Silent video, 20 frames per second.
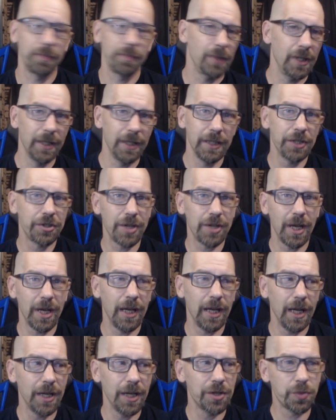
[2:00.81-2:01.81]
In this day and
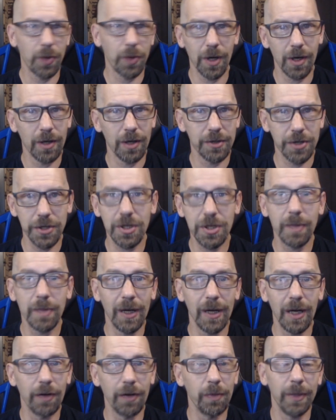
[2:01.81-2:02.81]
age where just
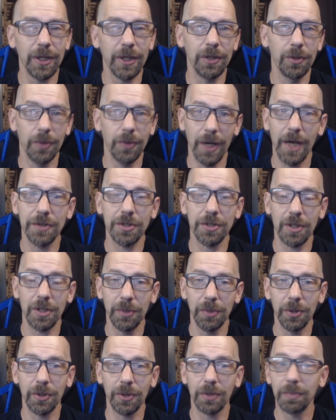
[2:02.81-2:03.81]
about everybody who has a
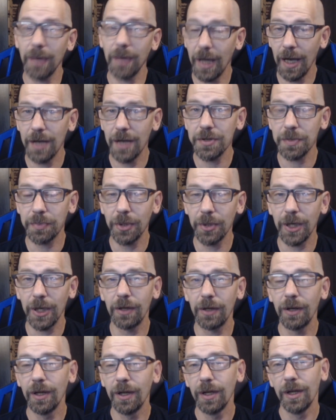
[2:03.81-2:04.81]
computer, has a
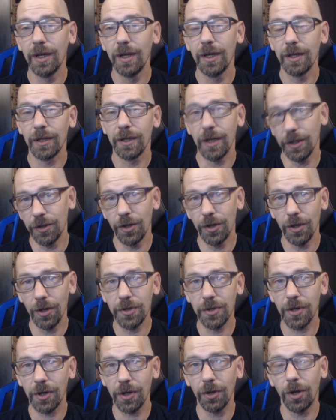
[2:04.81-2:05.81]
printer, can go to
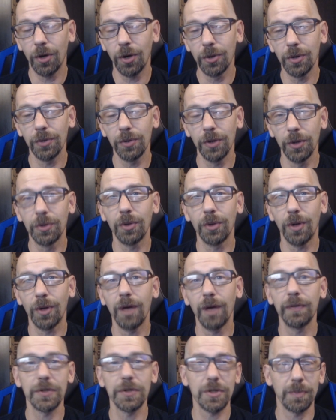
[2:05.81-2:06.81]
their local
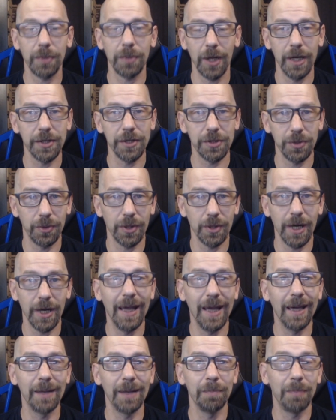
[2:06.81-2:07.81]
office supply store
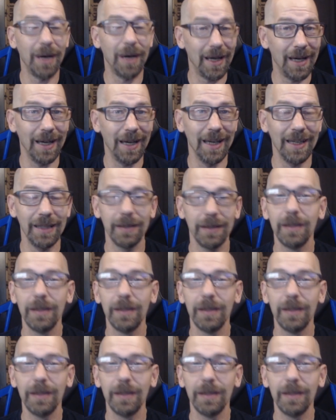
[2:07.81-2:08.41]
and buy